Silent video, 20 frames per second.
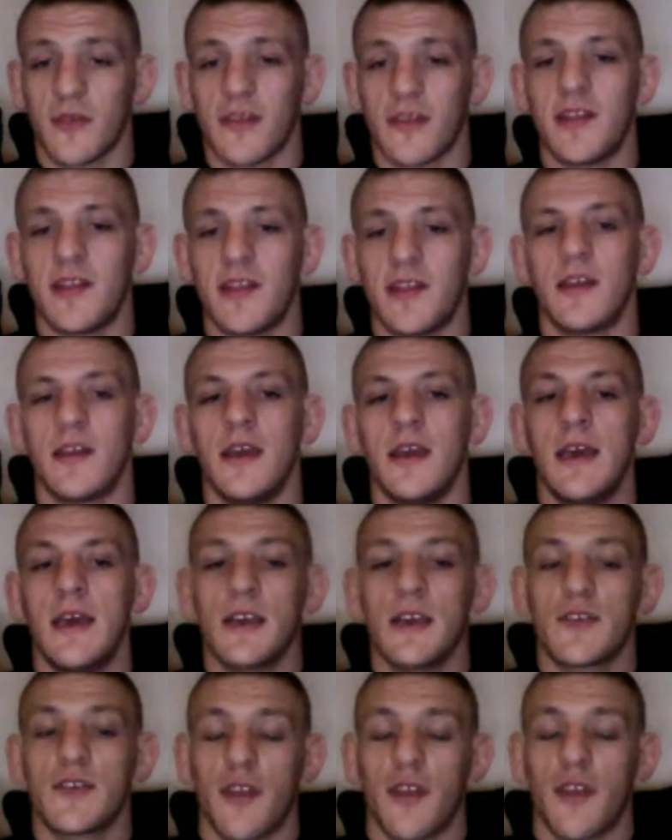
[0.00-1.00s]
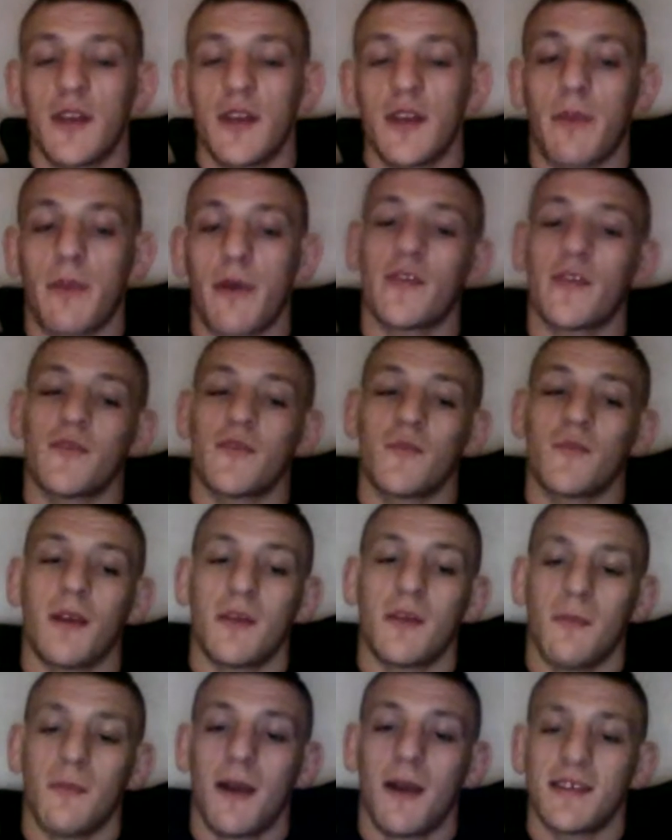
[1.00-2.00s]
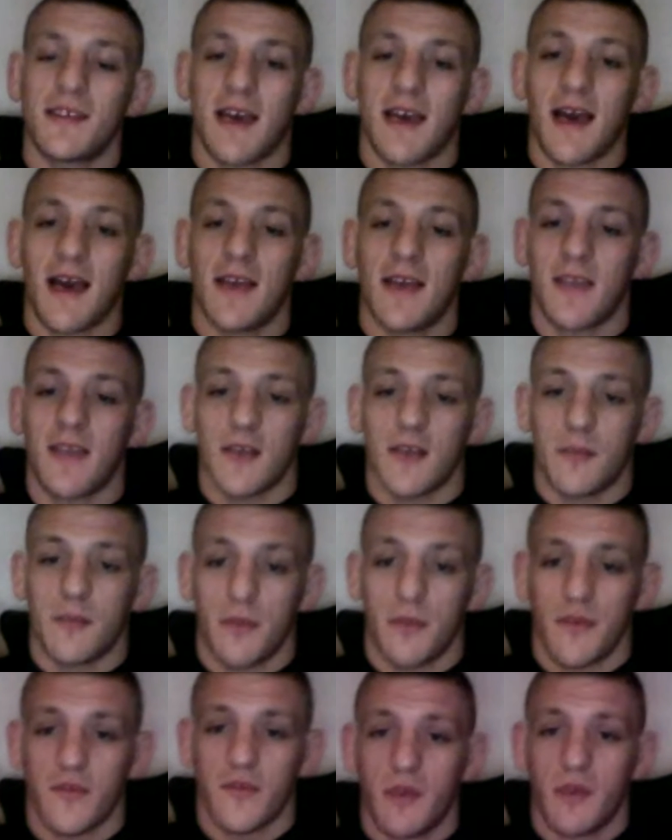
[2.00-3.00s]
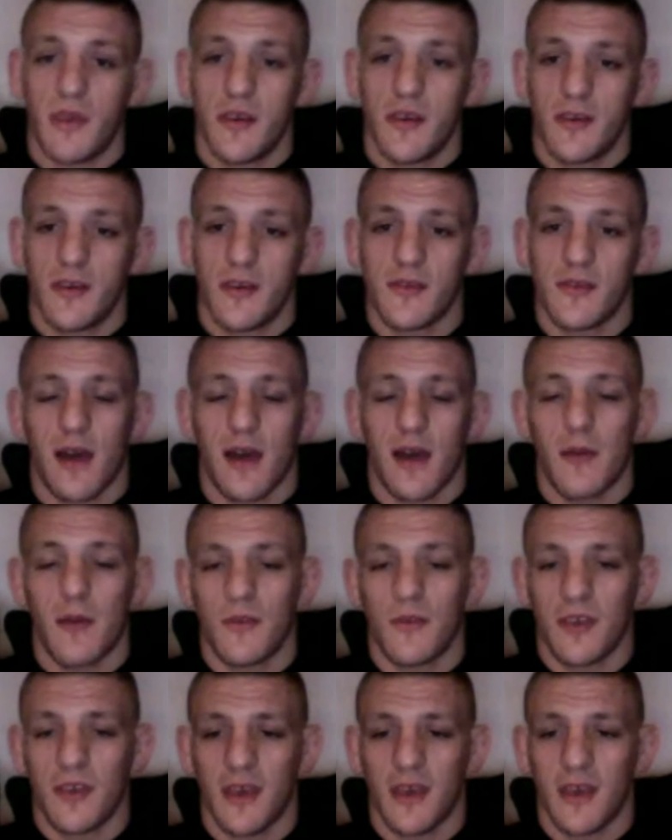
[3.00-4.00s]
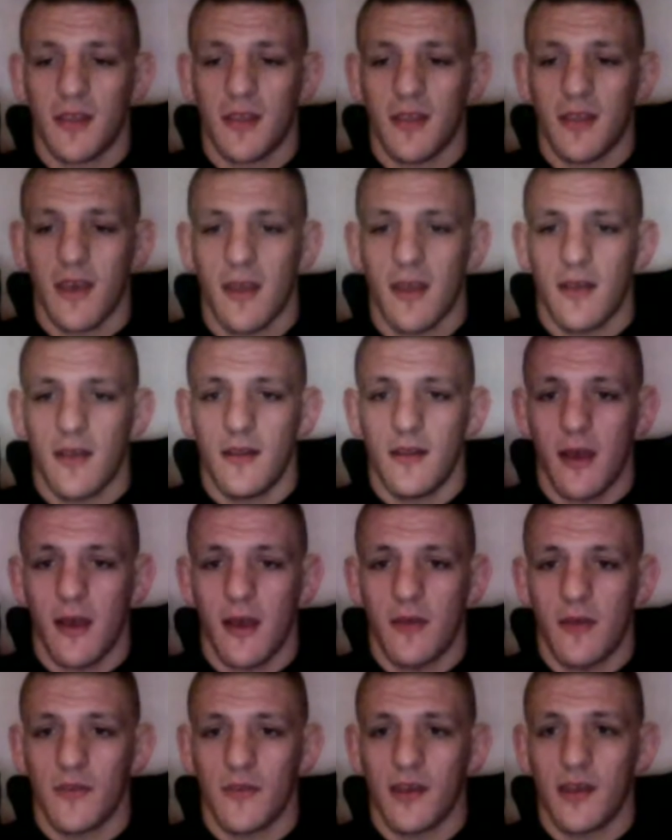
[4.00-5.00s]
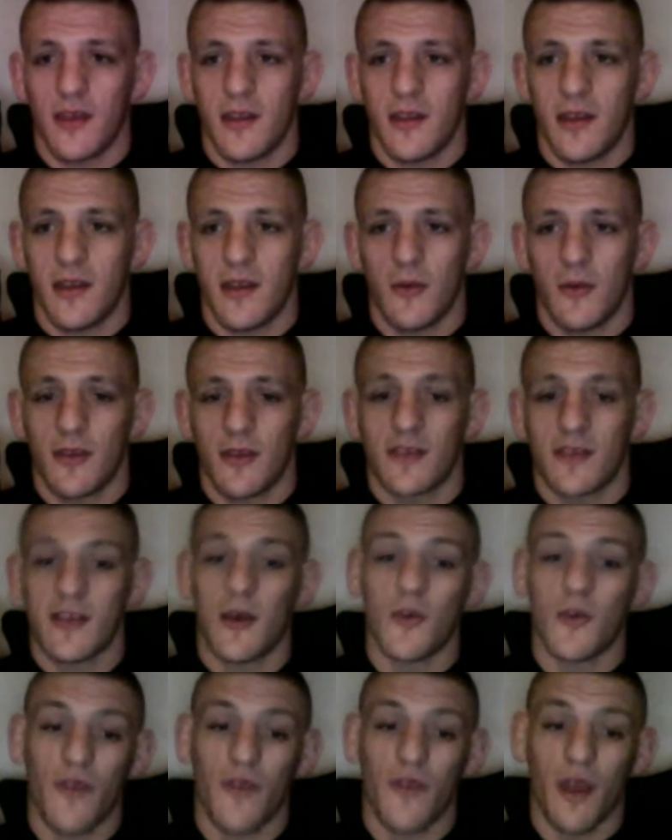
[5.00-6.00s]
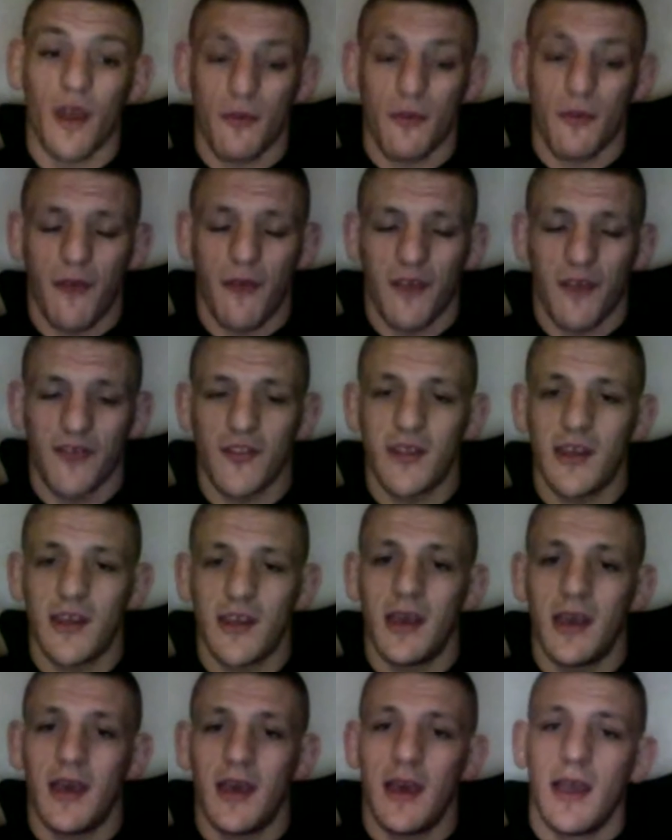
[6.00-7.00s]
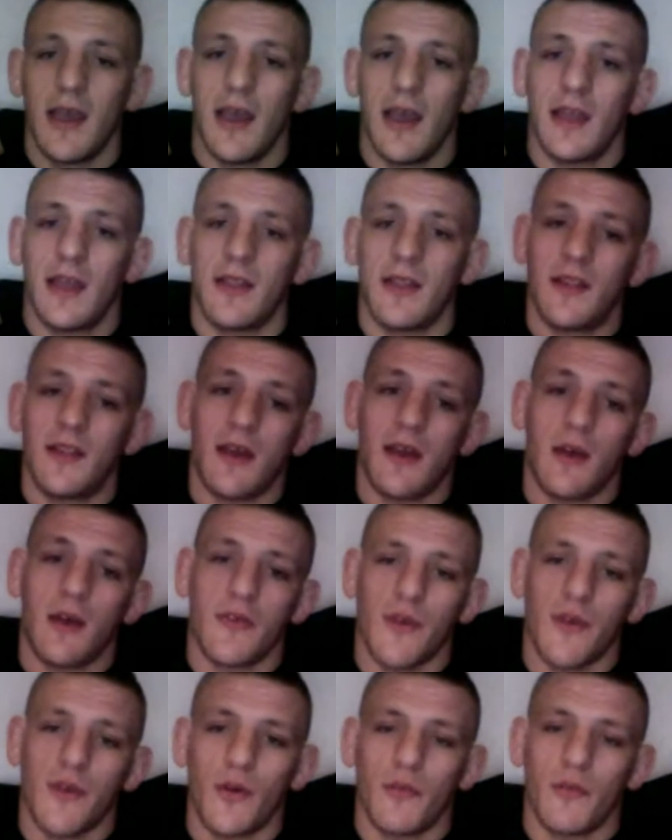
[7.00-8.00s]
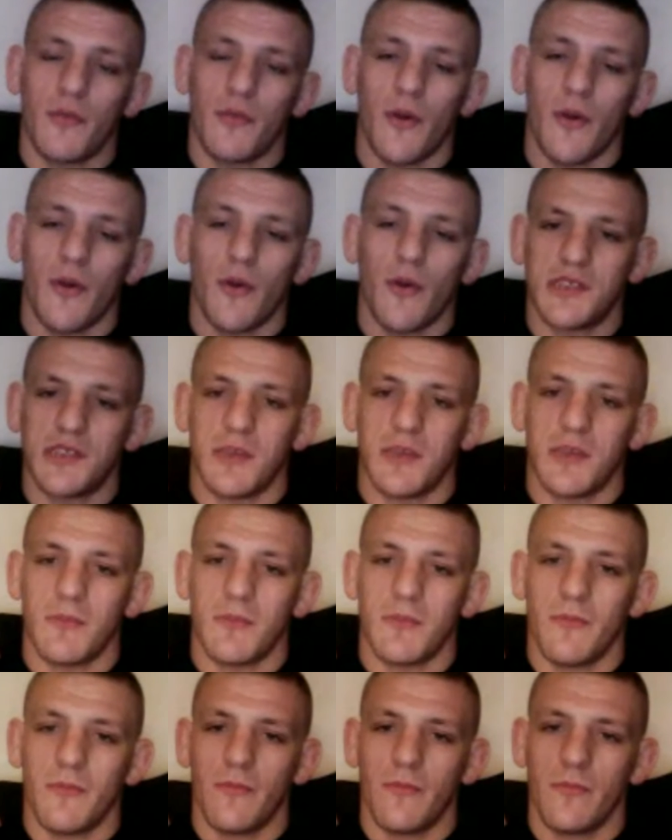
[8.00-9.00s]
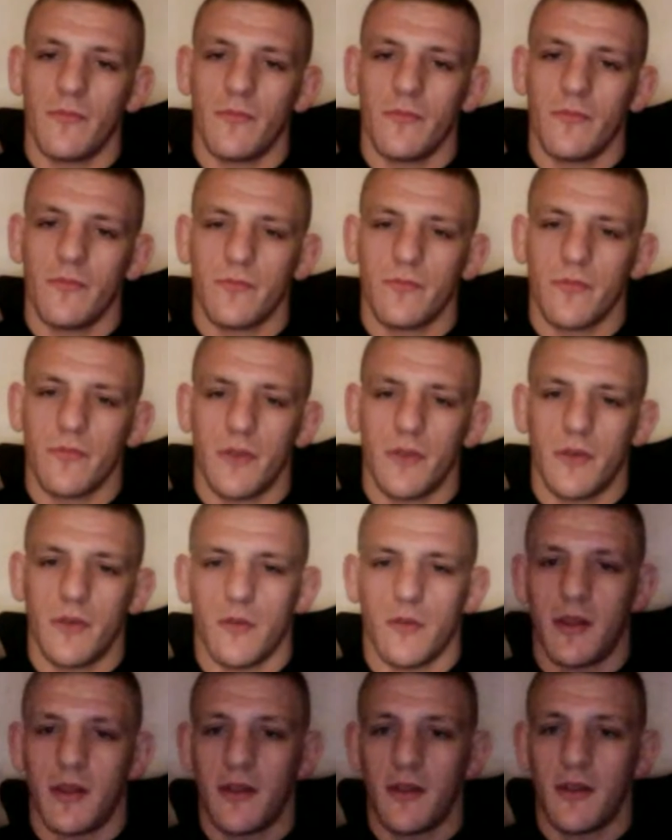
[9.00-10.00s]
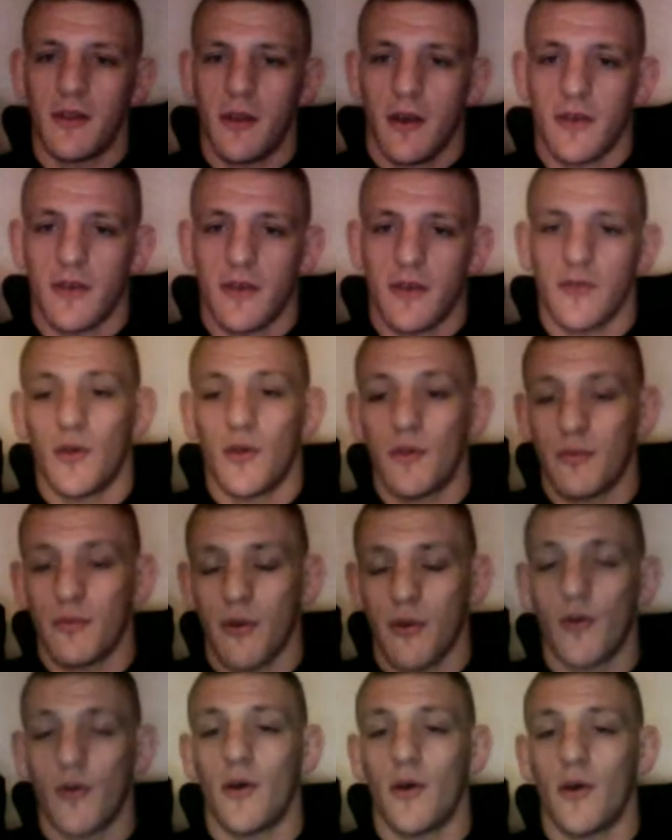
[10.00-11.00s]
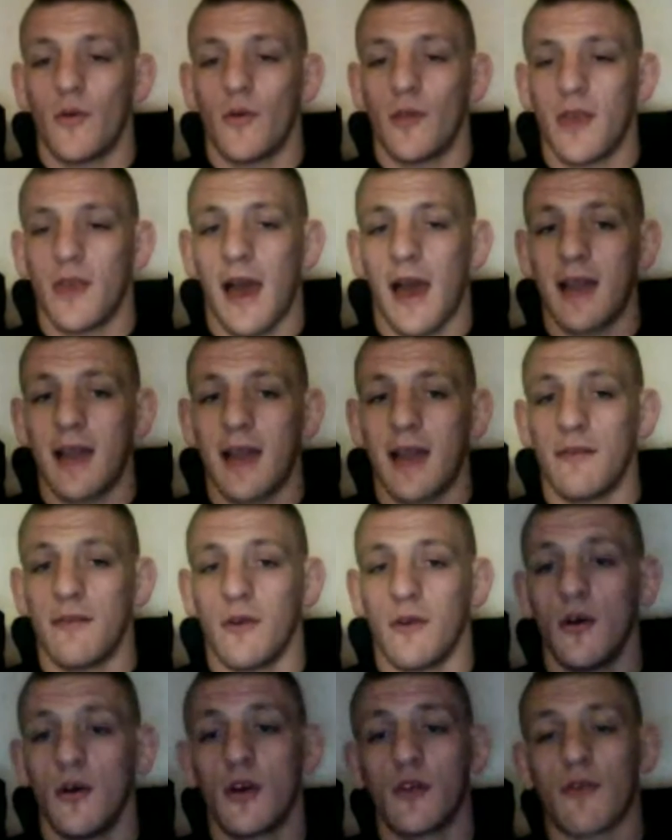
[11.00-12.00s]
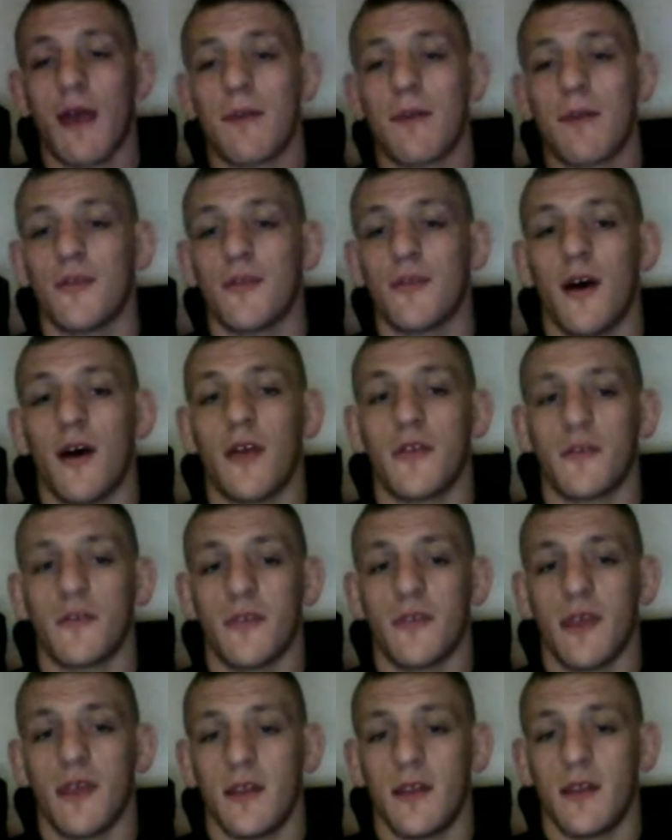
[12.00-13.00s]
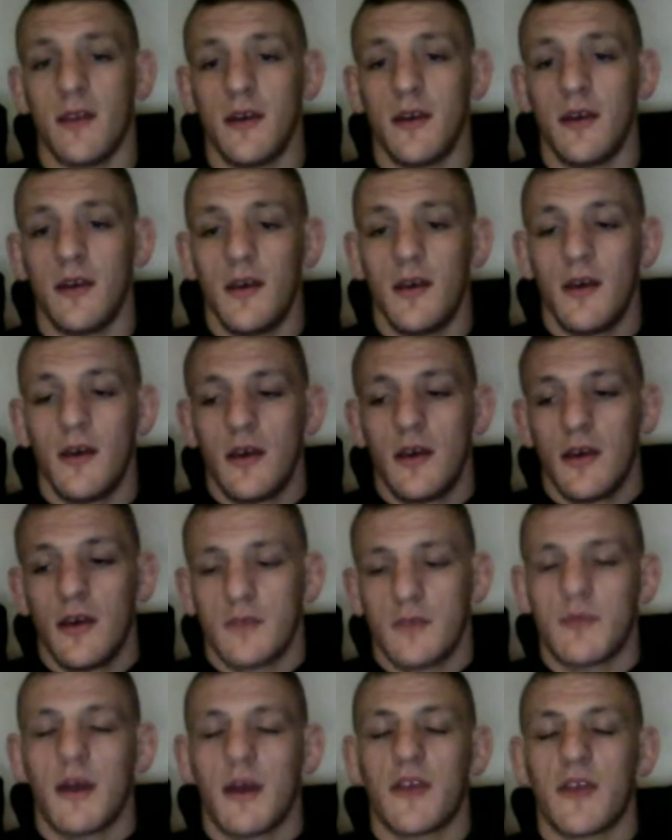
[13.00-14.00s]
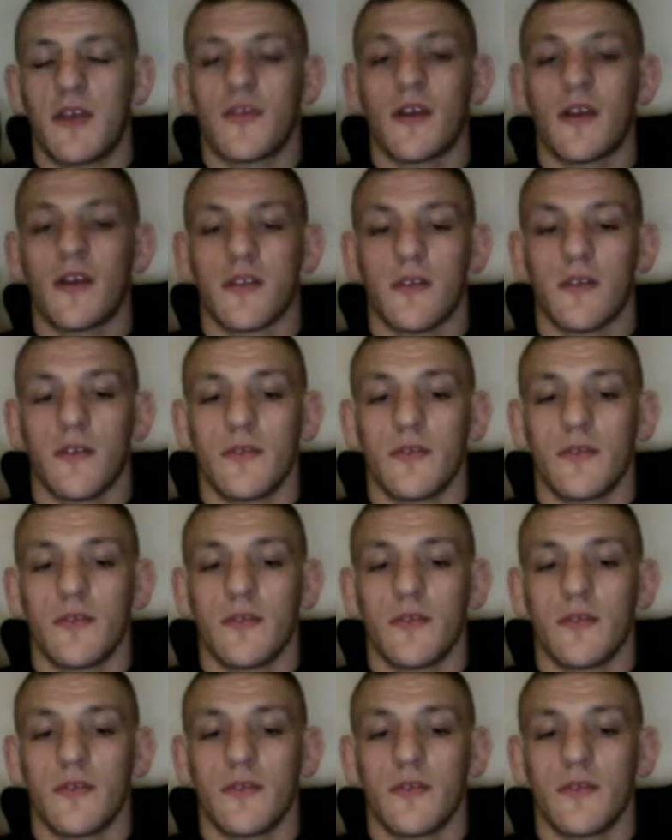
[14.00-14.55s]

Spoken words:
I needed training partners my size that could push me because I wasn't getting that. Because I was fighting professionally, and I was the only pro in the gym. You know what I mean? I was the only pro and the only high level grappler other than my instructor.